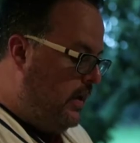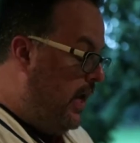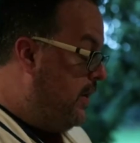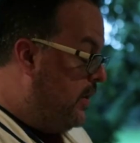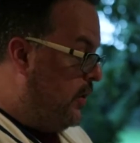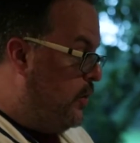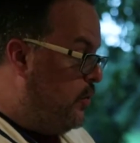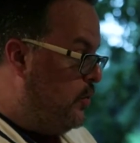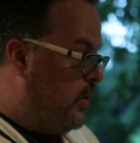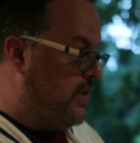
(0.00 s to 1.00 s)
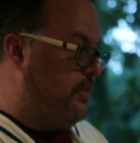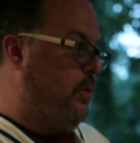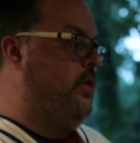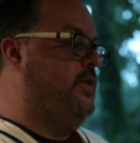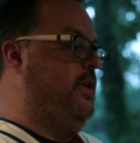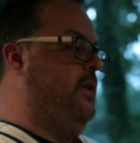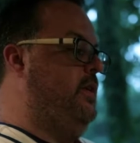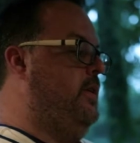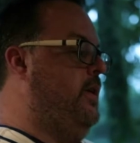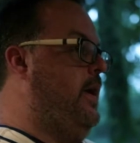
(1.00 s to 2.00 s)
And you as a
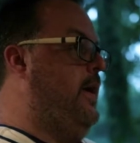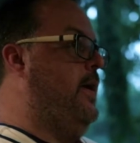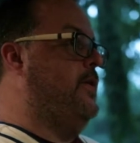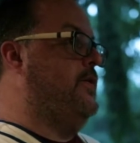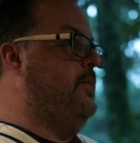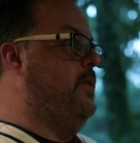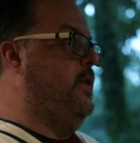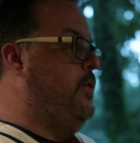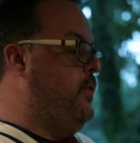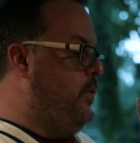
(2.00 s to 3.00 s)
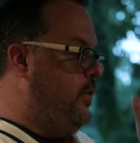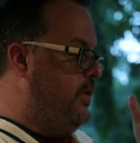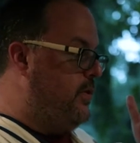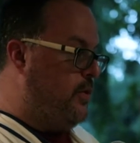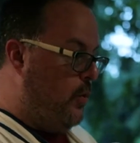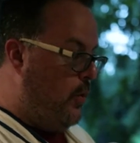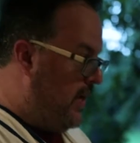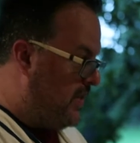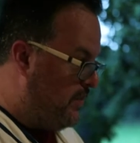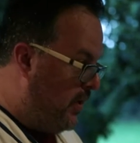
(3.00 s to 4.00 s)
person are somebody who is so
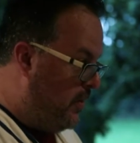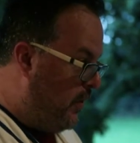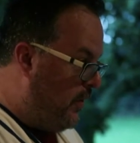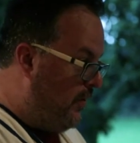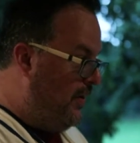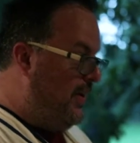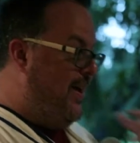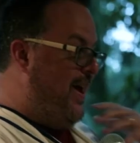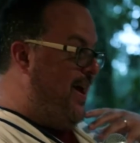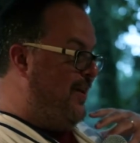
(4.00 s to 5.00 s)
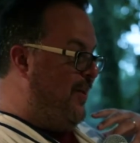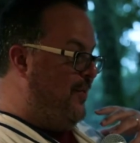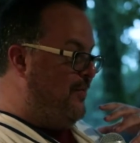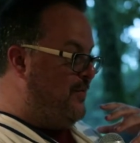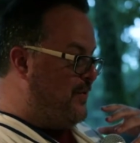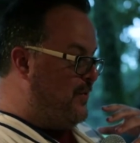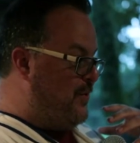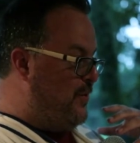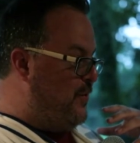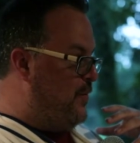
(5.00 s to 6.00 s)
hospitable and loves
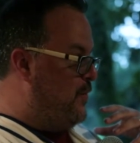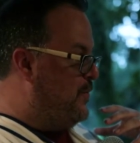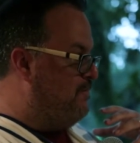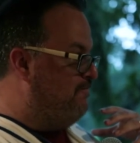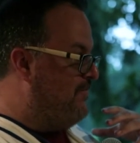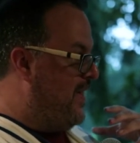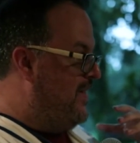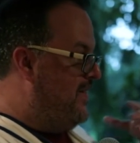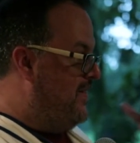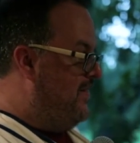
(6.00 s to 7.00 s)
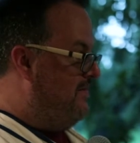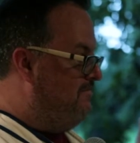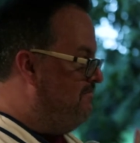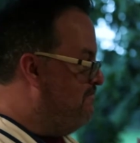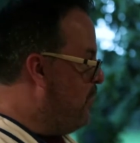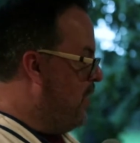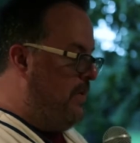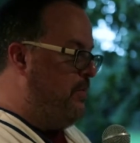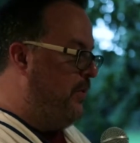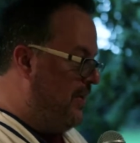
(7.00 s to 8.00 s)
to bring
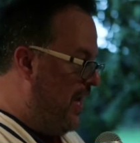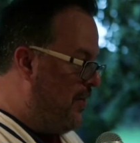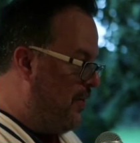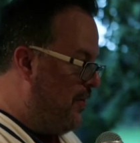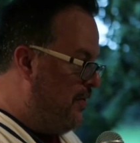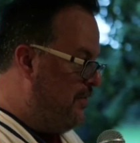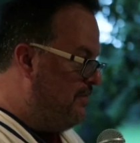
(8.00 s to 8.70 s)
people together.